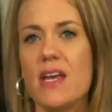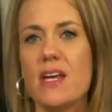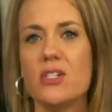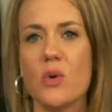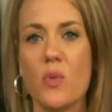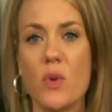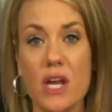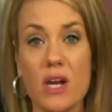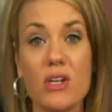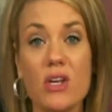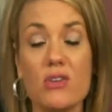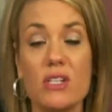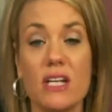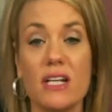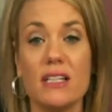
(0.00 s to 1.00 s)
So we are
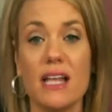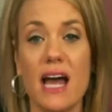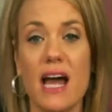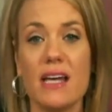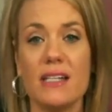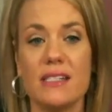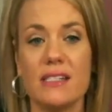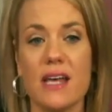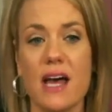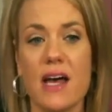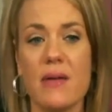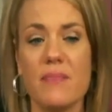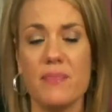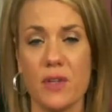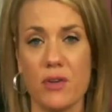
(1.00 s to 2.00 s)
using glass
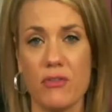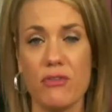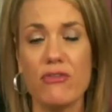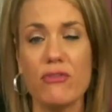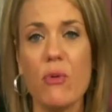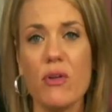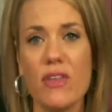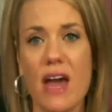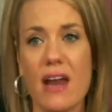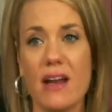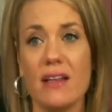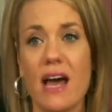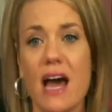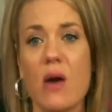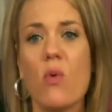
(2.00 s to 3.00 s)
um, for that
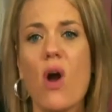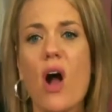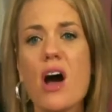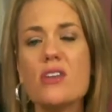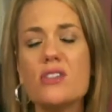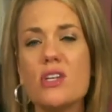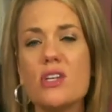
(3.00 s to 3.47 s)
a lot. We're also